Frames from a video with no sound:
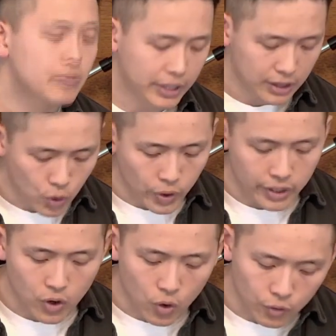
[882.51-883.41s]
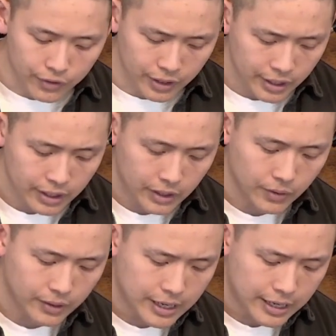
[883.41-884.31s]
be Lord over
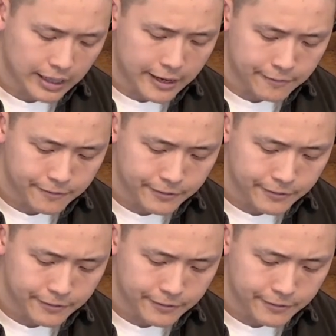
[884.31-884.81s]
your life.